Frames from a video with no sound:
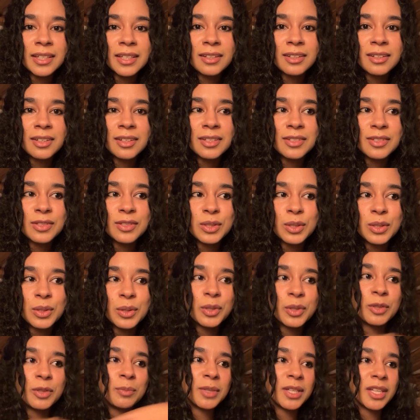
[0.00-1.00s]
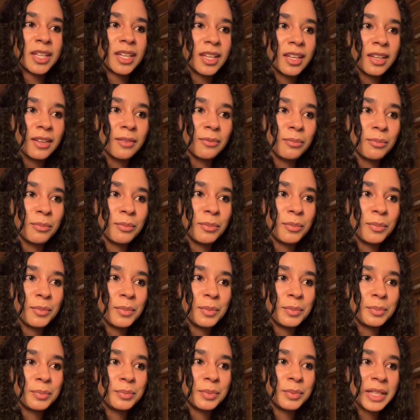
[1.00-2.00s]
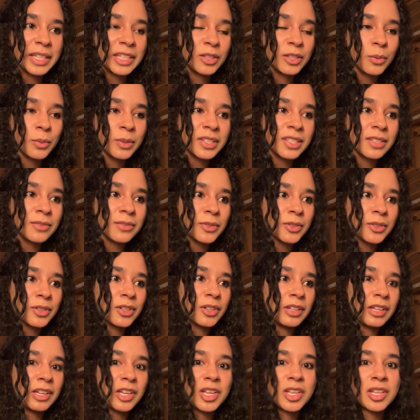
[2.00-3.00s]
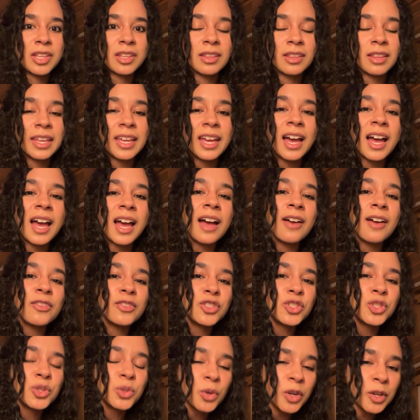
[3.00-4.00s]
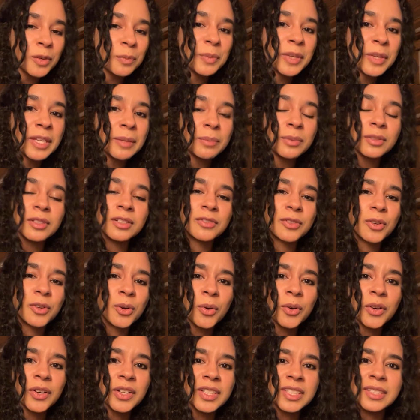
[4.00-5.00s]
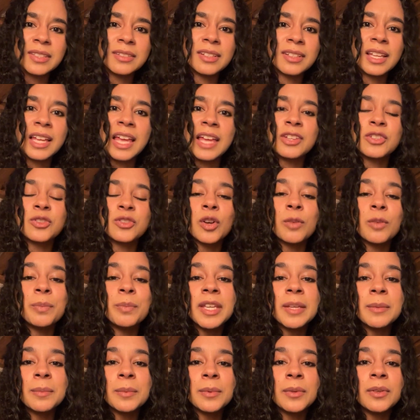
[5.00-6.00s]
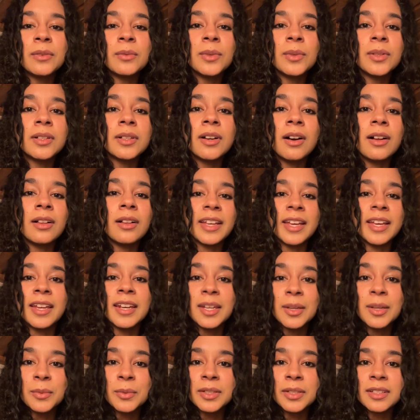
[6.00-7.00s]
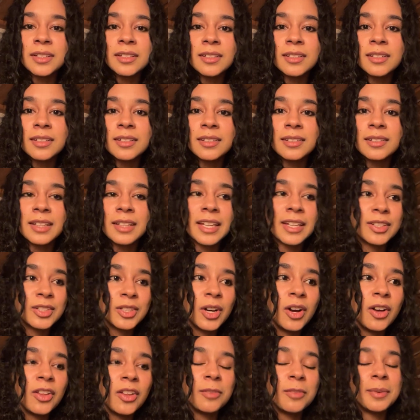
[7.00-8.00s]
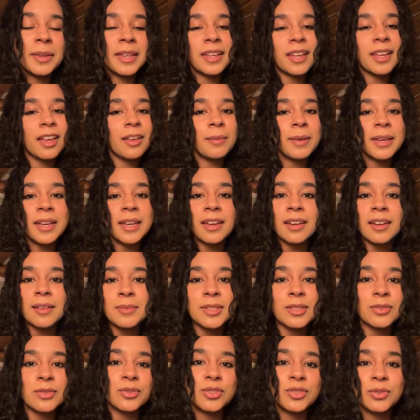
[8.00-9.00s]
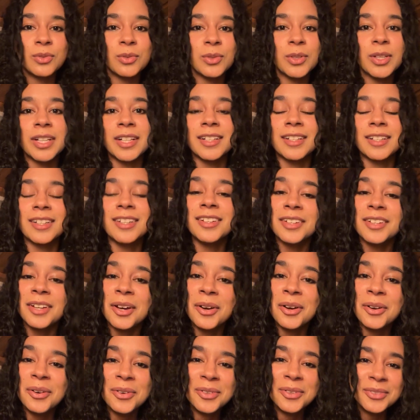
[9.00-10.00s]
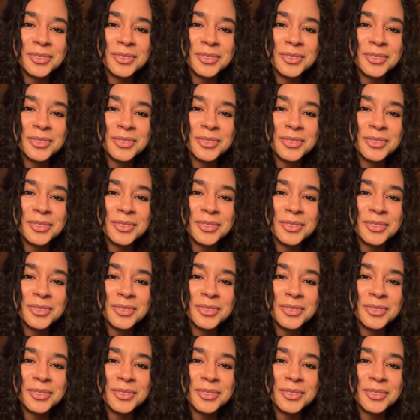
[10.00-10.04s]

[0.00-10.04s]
considered me, like no one's ever, like short people, of course. Short people will call anyone like tall. They'll be like, "Oh my God, I'm so short," you know?